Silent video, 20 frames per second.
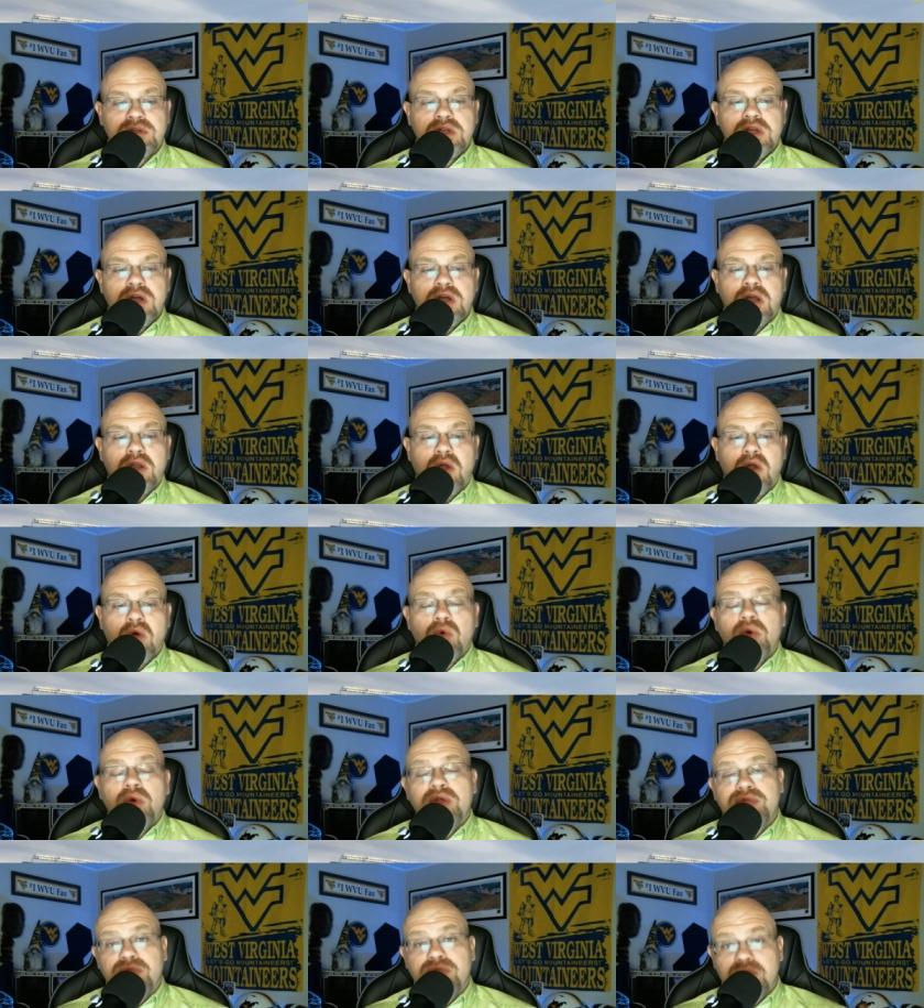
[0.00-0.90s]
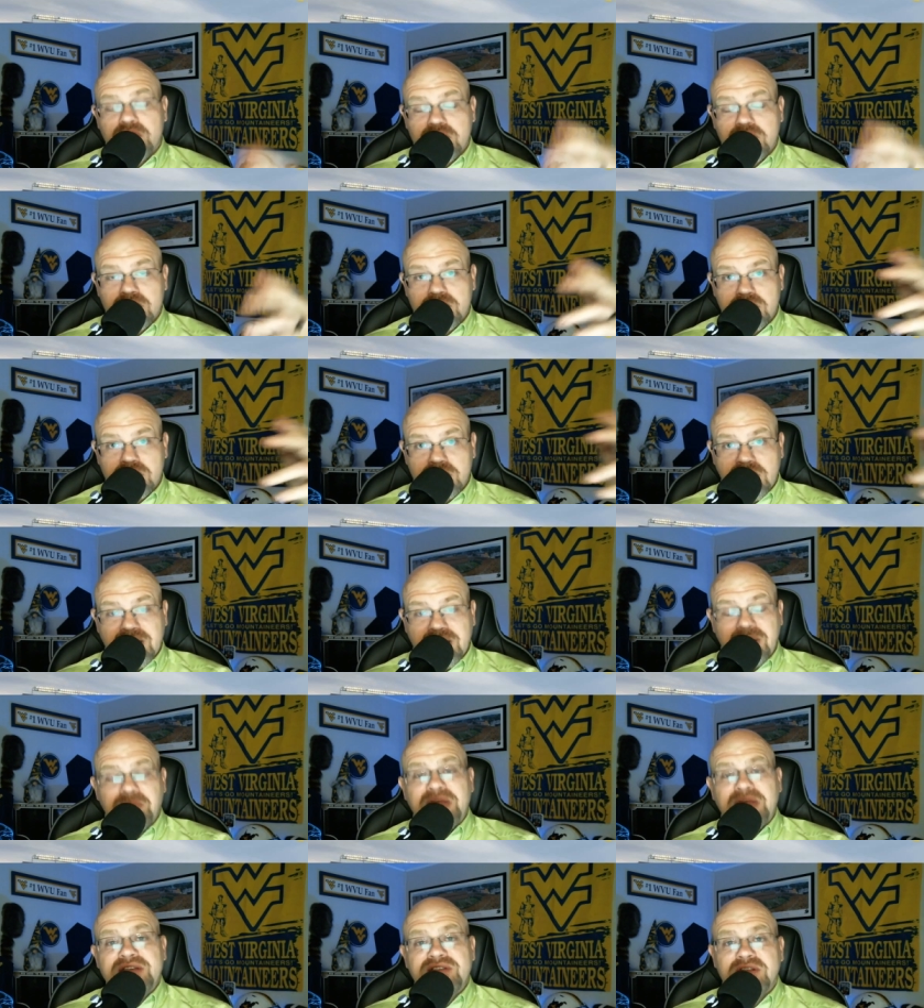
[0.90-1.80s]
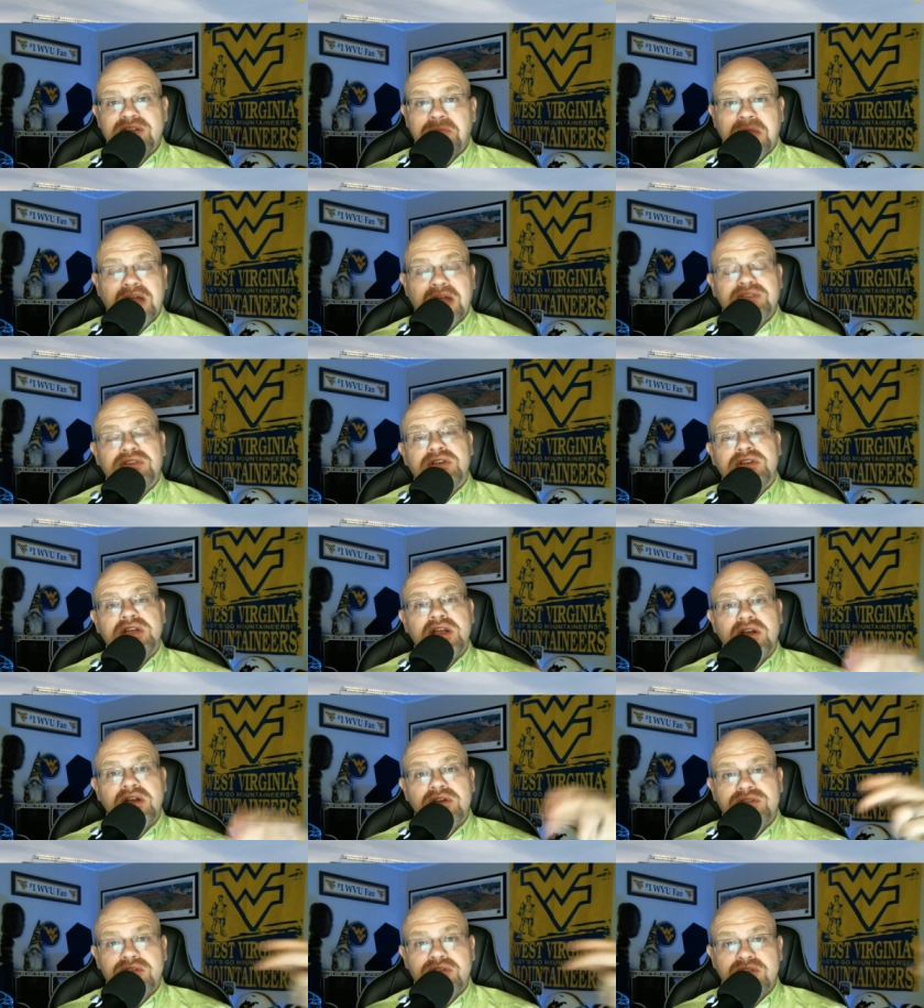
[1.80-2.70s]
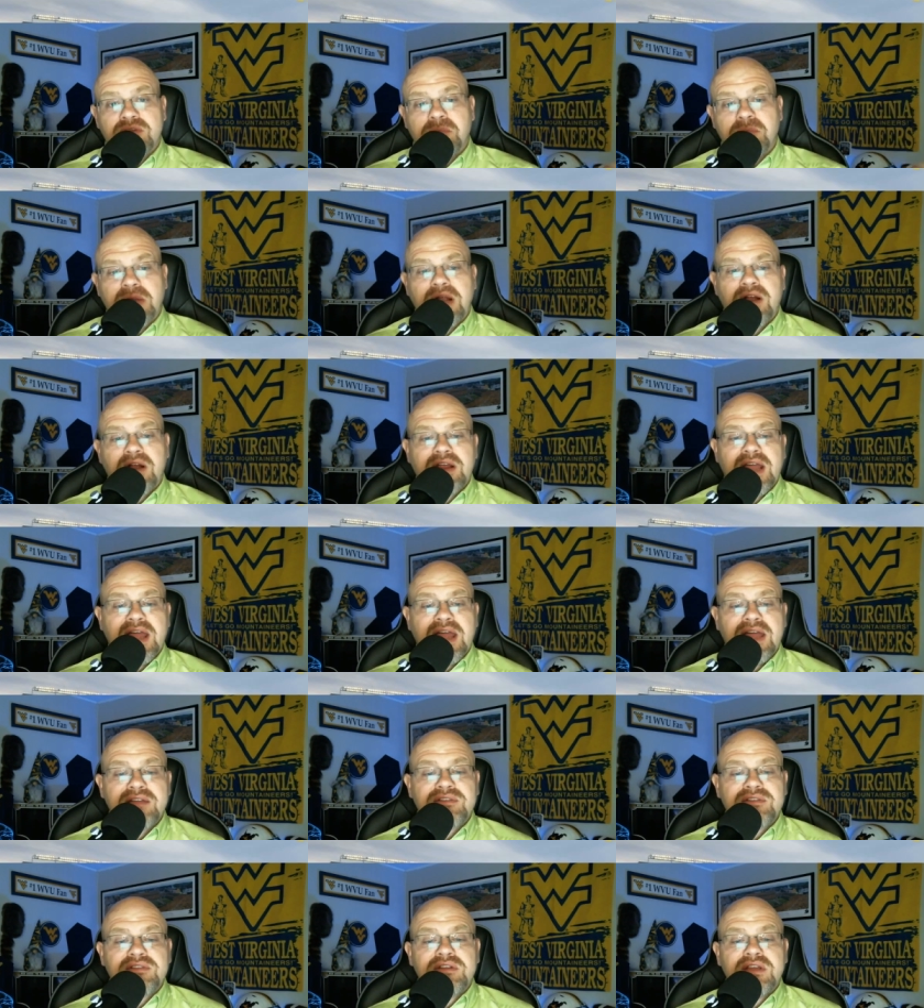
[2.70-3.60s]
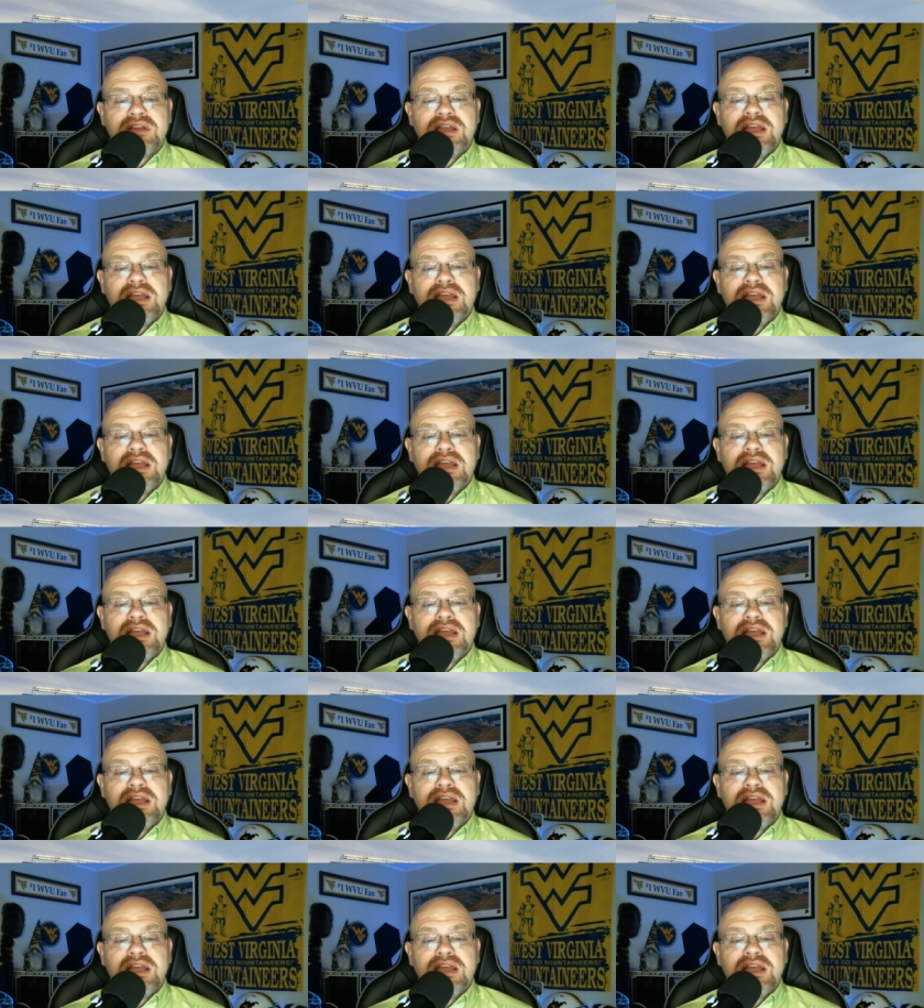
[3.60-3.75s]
along with, like I mentioned, the Mountaineers, the Bearcats,